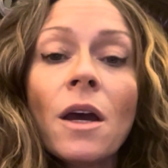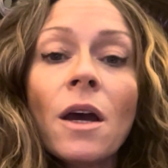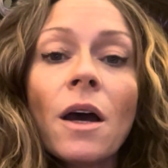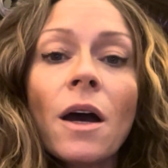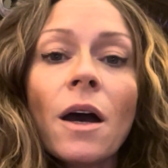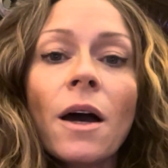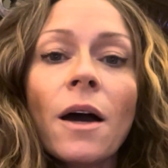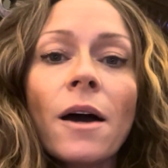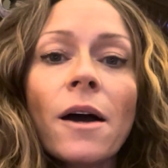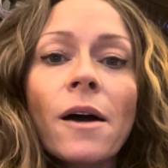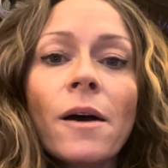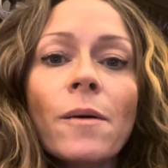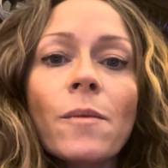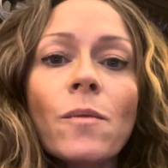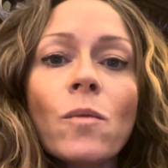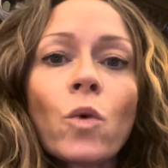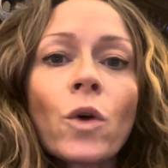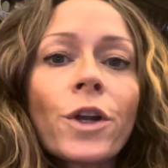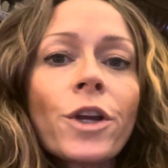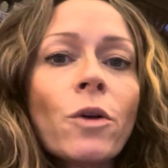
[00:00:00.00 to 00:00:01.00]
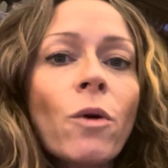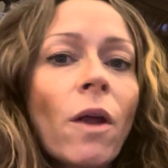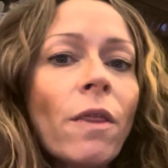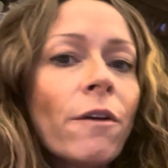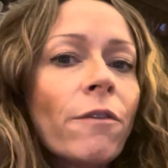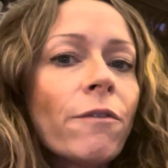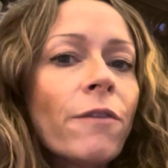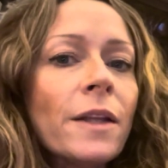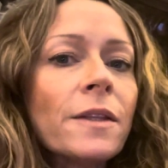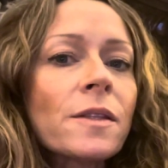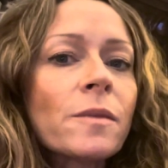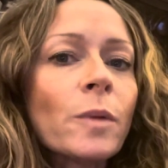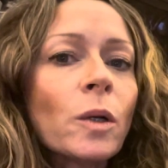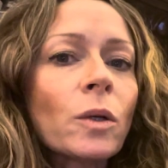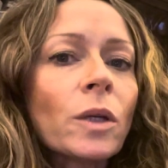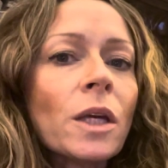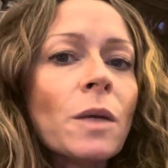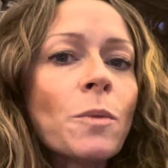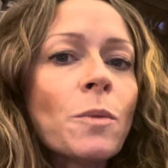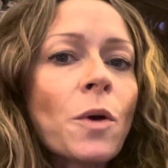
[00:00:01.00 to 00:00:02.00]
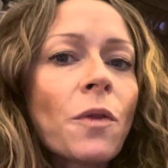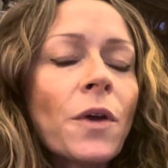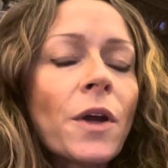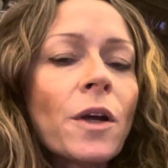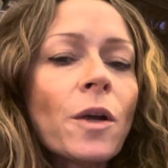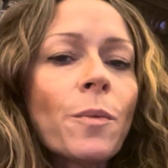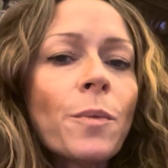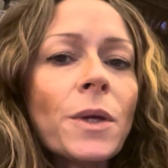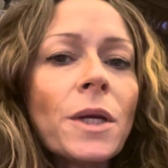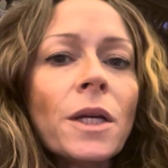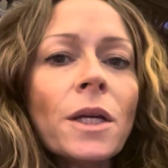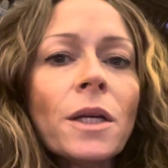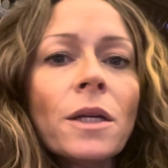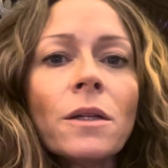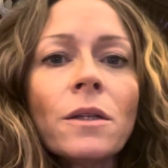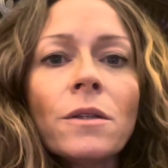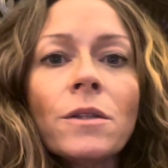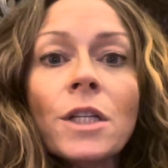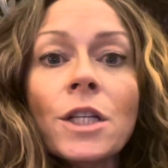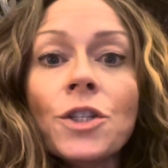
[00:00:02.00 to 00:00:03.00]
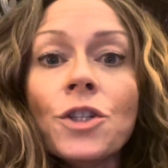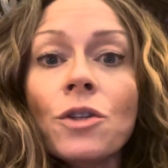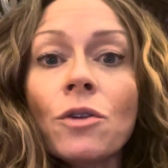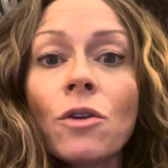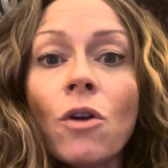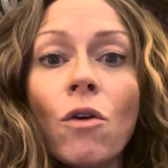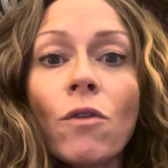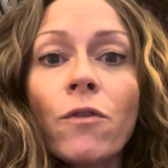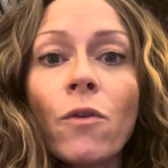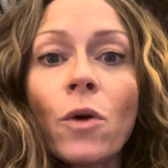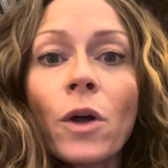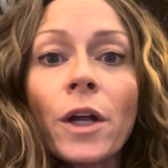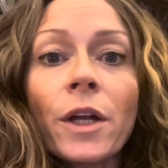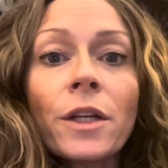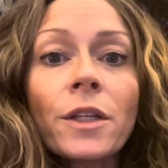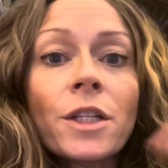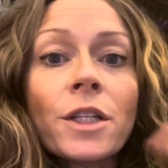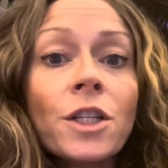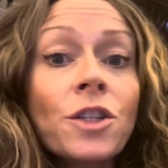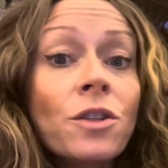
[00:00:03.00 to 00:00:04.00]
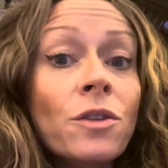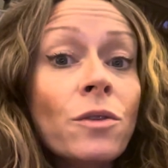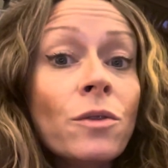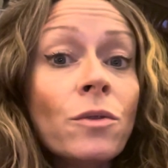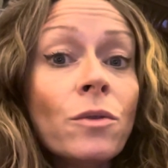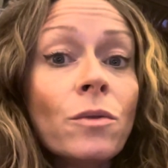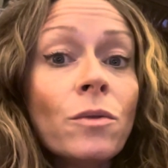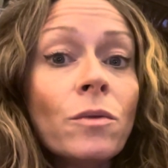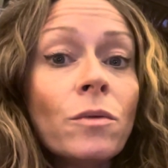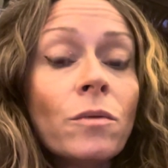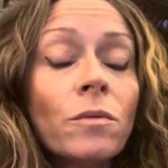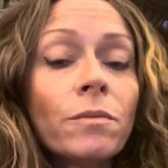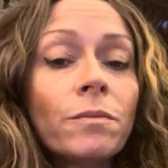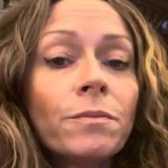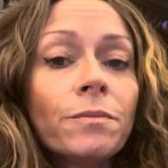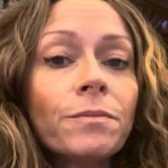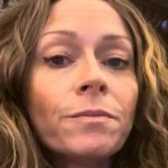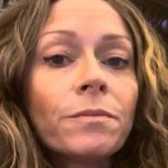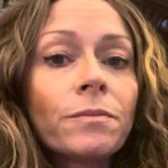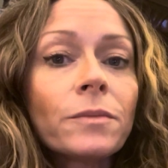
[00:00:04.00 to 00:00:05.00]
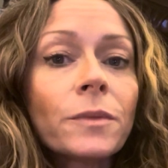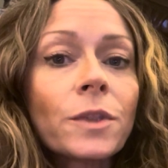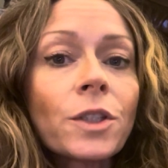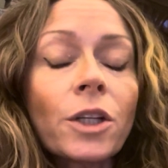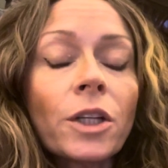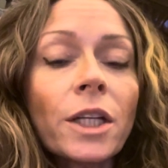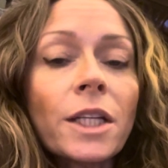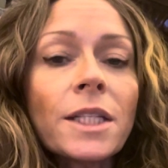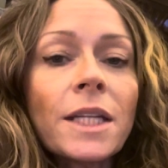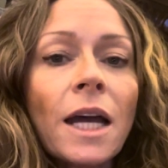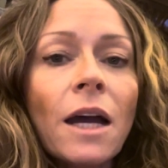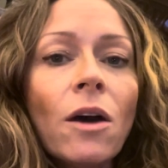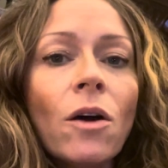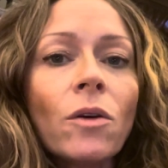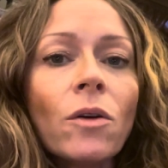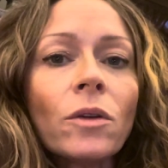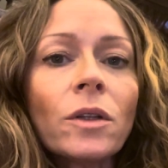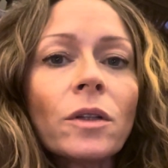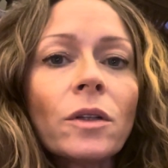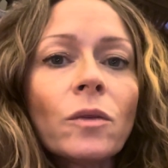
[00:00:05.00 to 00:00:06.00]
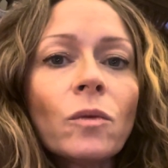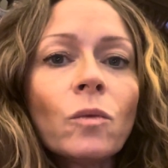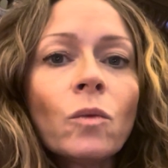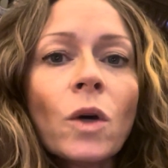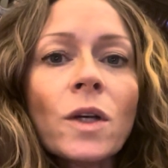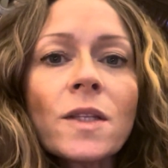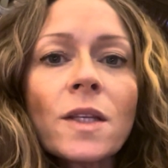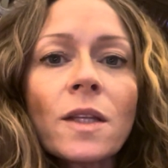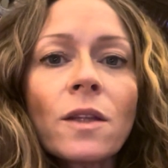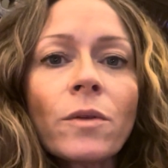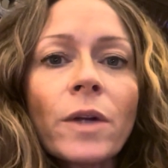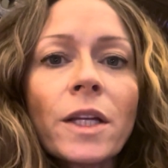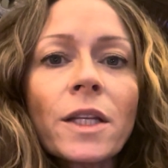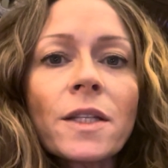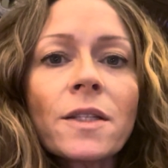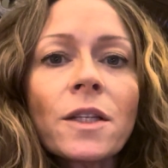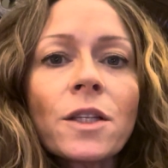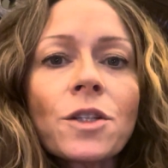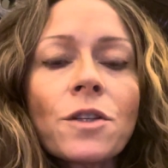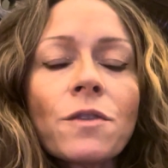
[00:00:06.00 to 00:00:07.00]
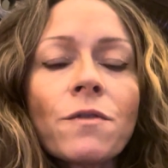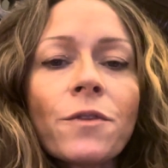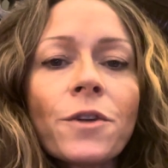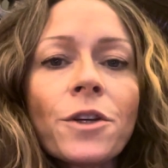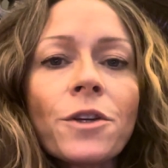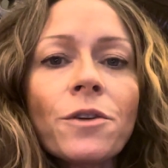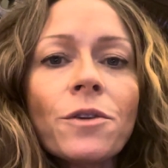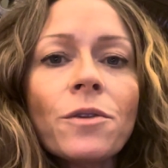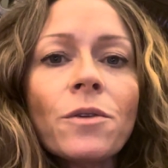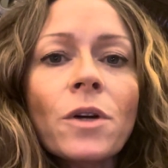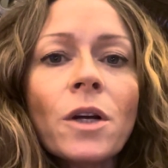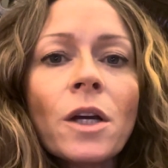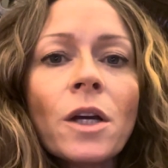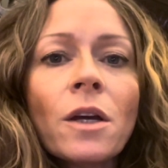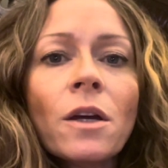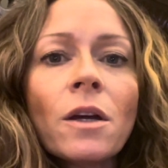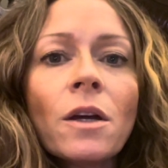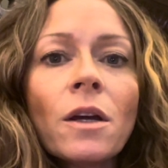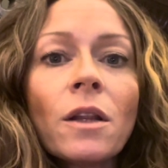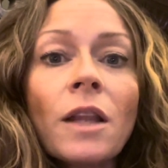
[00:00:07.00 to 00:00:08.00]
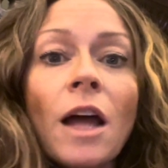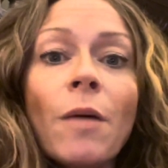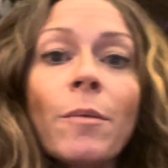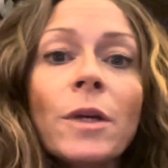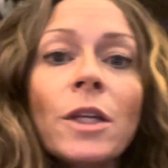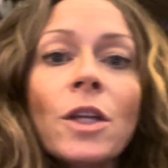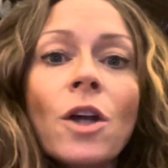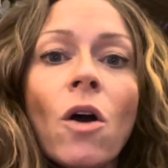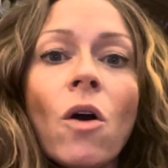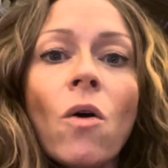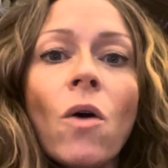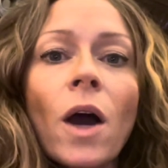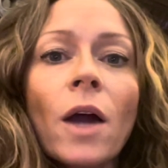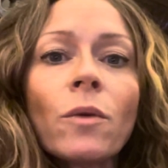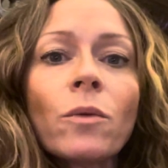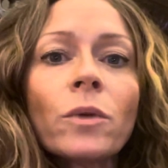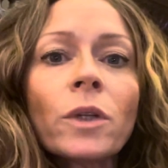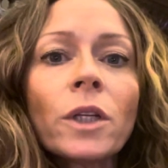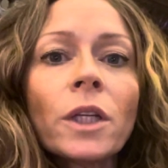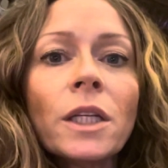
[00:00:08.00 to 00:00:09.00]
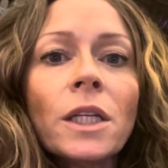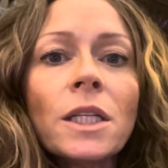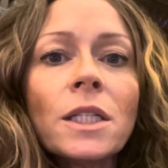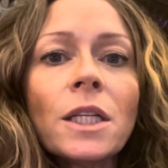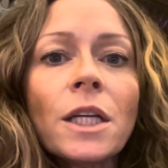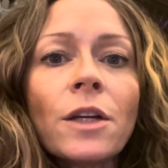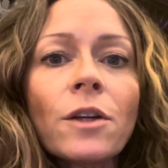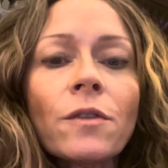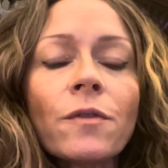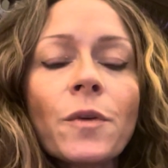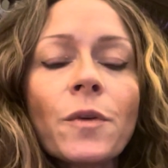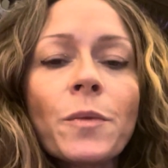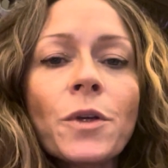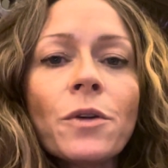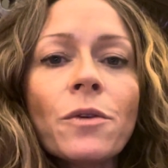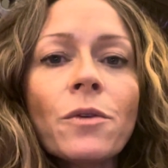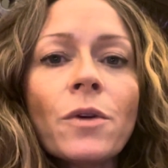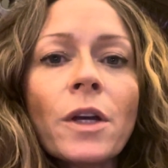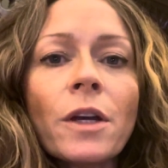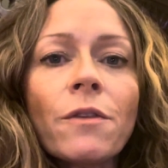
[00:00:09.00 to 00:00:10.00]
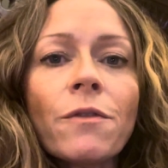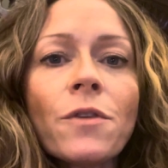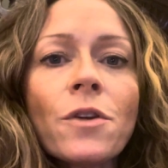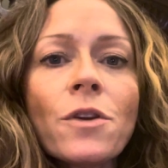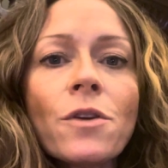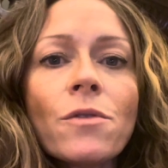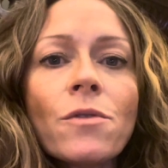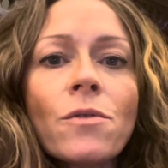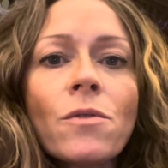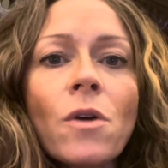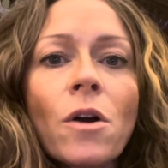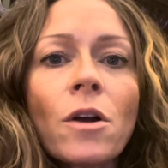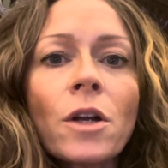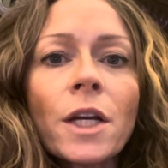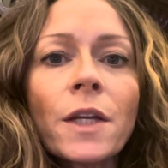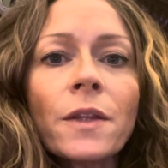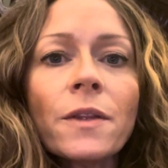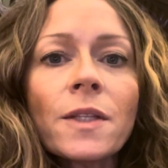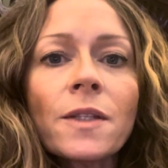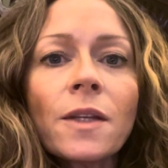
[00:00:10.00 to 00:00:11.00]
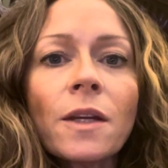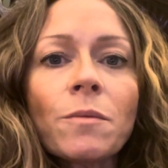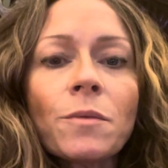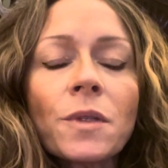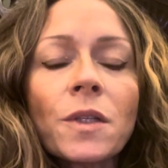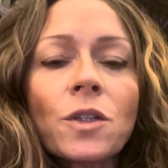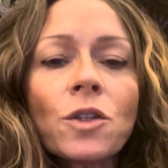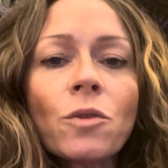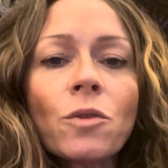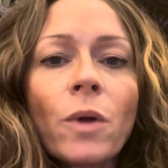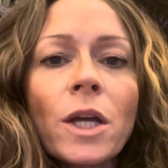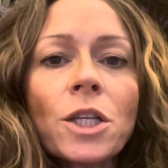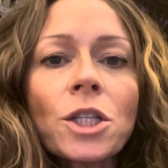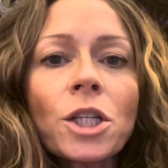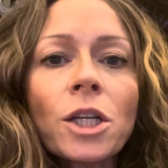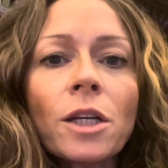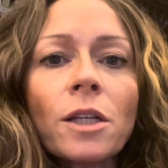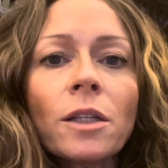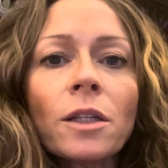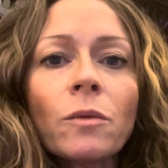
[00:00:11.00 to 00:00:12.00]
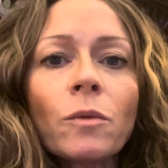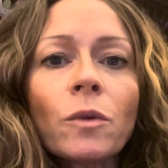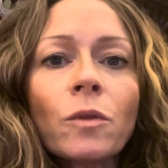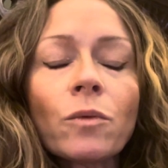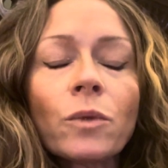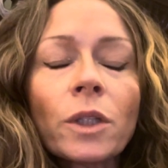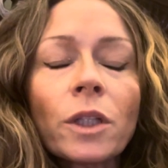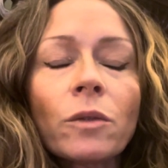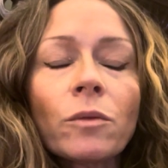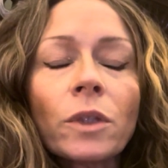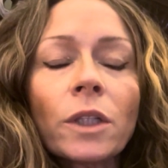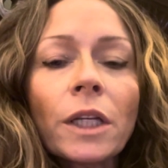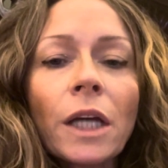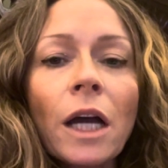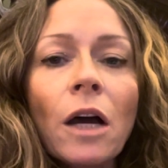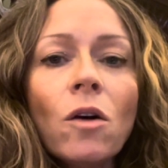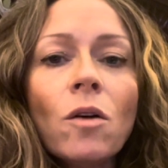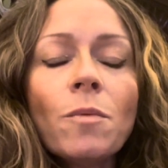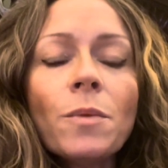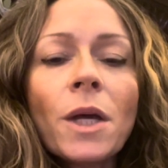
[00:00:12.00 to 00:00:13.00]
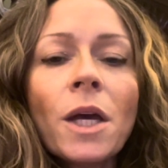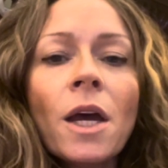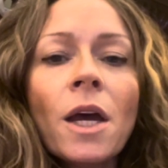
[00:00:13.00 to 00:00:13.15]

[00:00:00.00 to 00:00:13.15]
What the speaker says: Were you on the fence about chemotherapy? Did you go for it? Did you turn it down? Was it the right decision for you? Let me know. I really need to hear from you if you are in the same situation. It would really, really help.